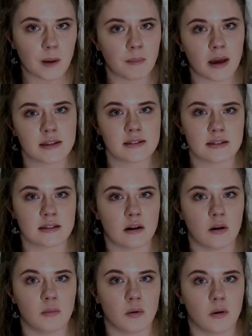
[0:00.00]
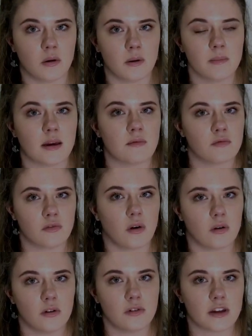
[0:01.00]
maths is a lot more
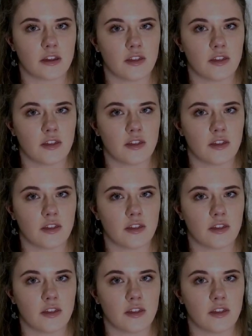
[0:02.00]
involved I